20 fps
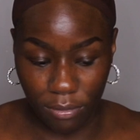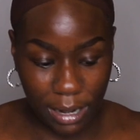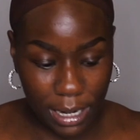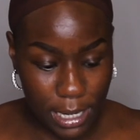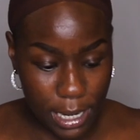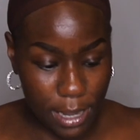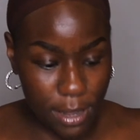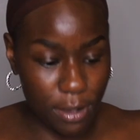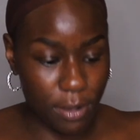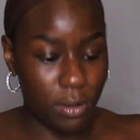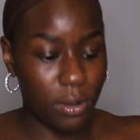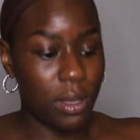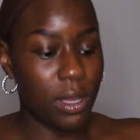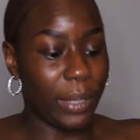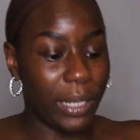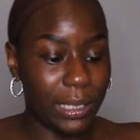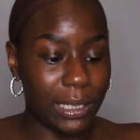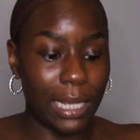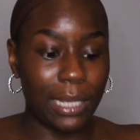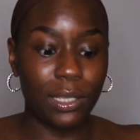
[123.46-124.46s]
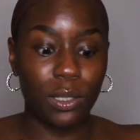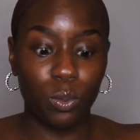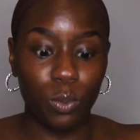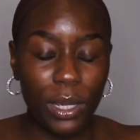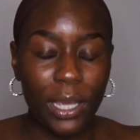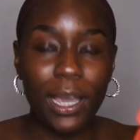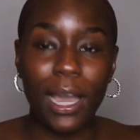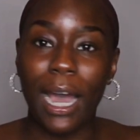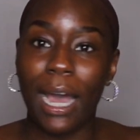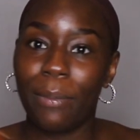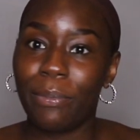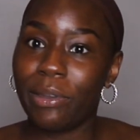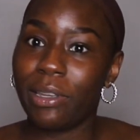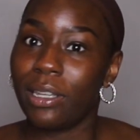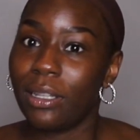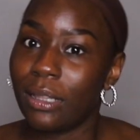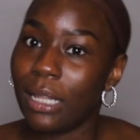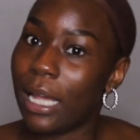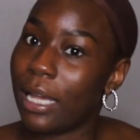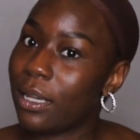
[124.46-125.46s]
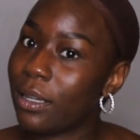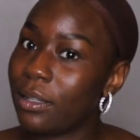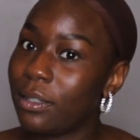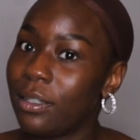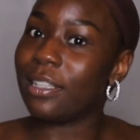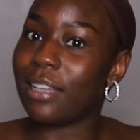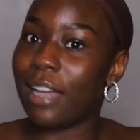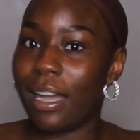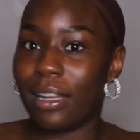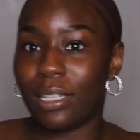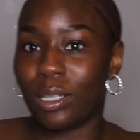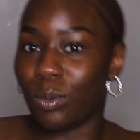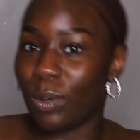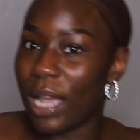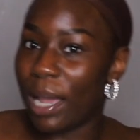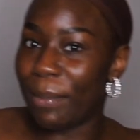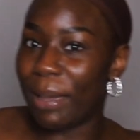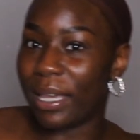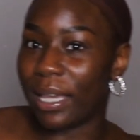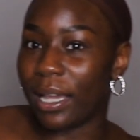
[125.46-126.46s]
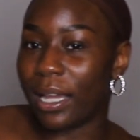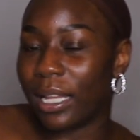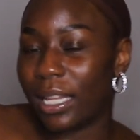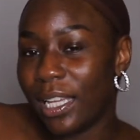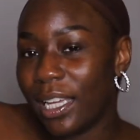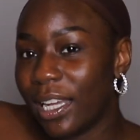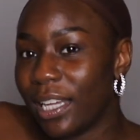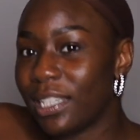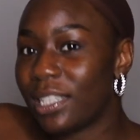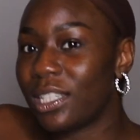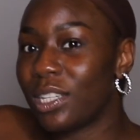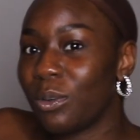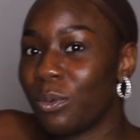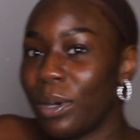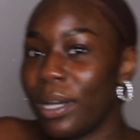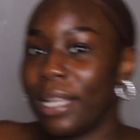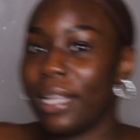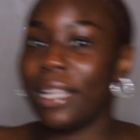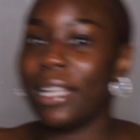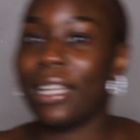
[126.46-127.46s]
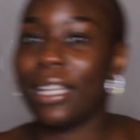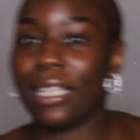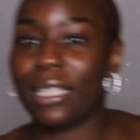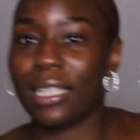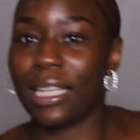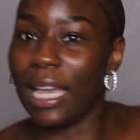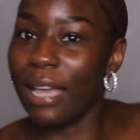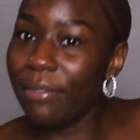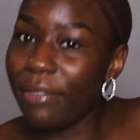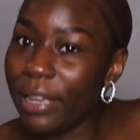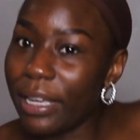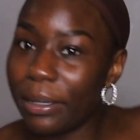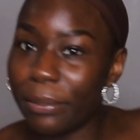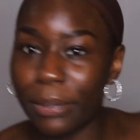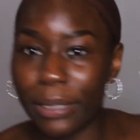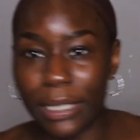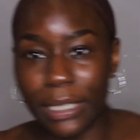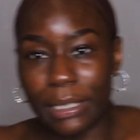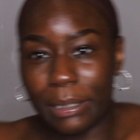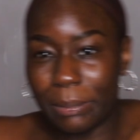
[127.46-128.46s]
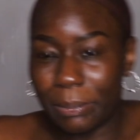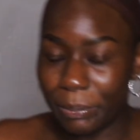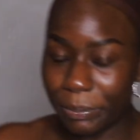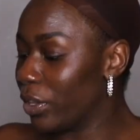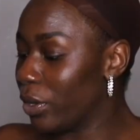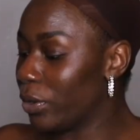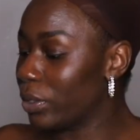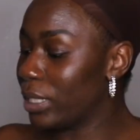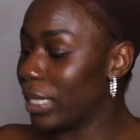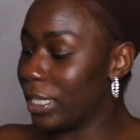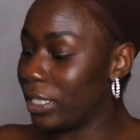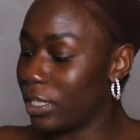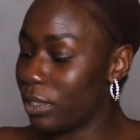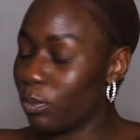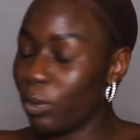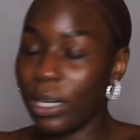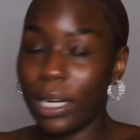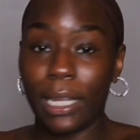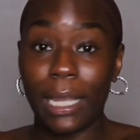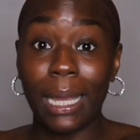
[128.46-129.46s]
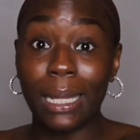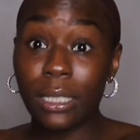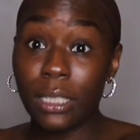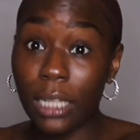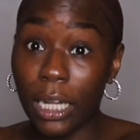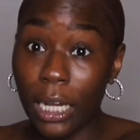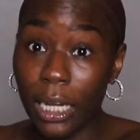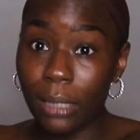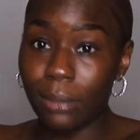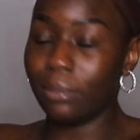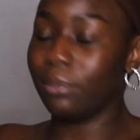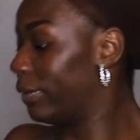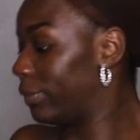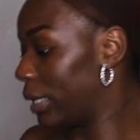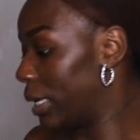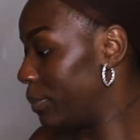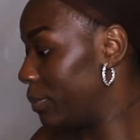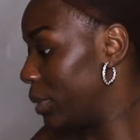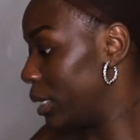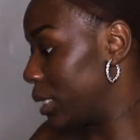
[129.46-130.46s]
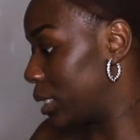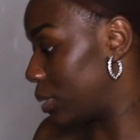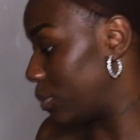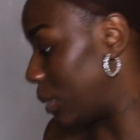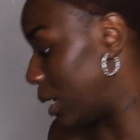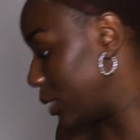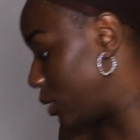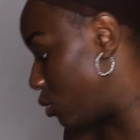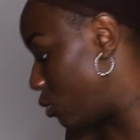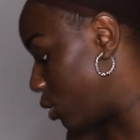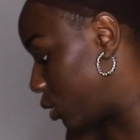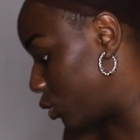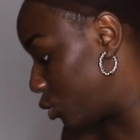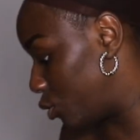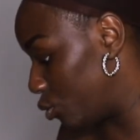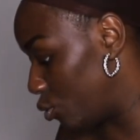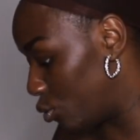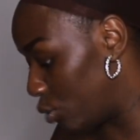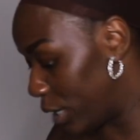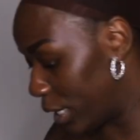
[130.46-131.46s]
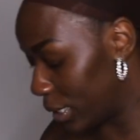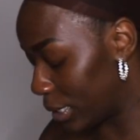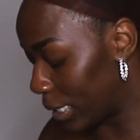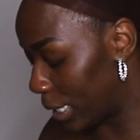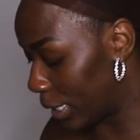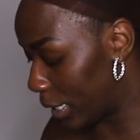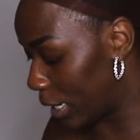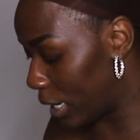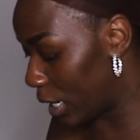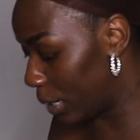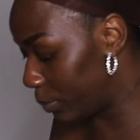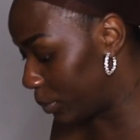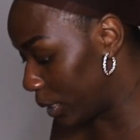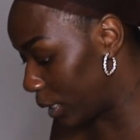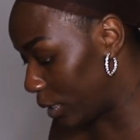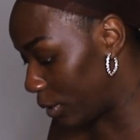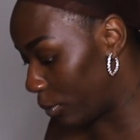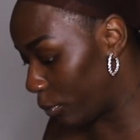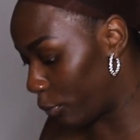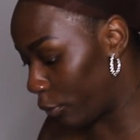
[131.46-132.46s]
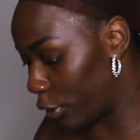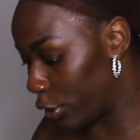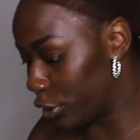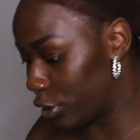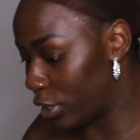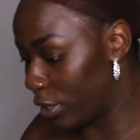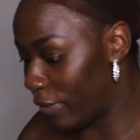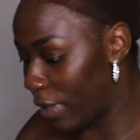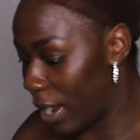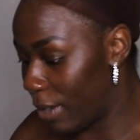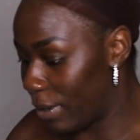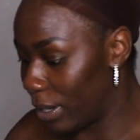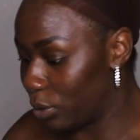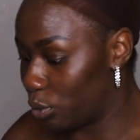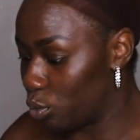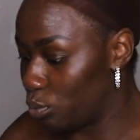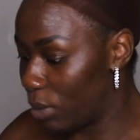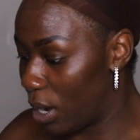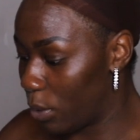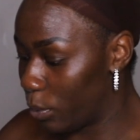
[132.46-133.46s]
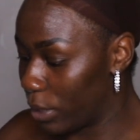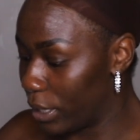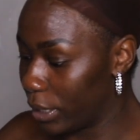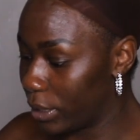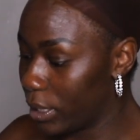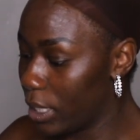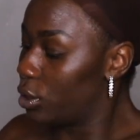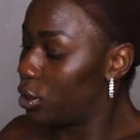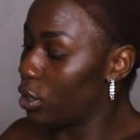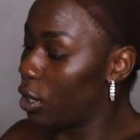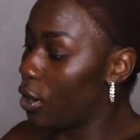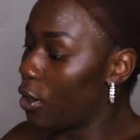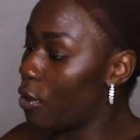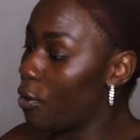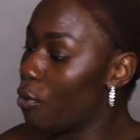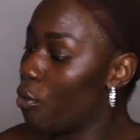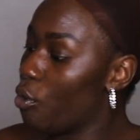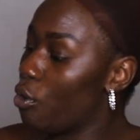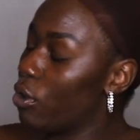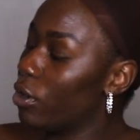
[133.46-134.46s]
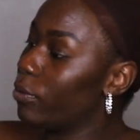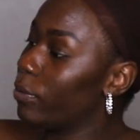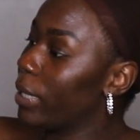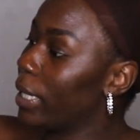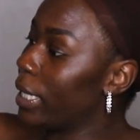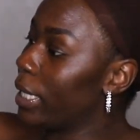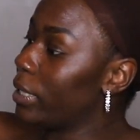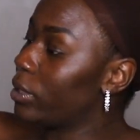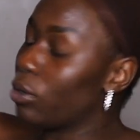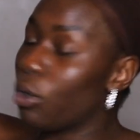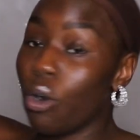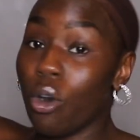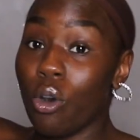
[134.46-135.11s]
right now, because I swear I make it clear as to what is given. But for those that just want to catch up, if they missed my talk through, here's like an updated version of how I do my wigs. So always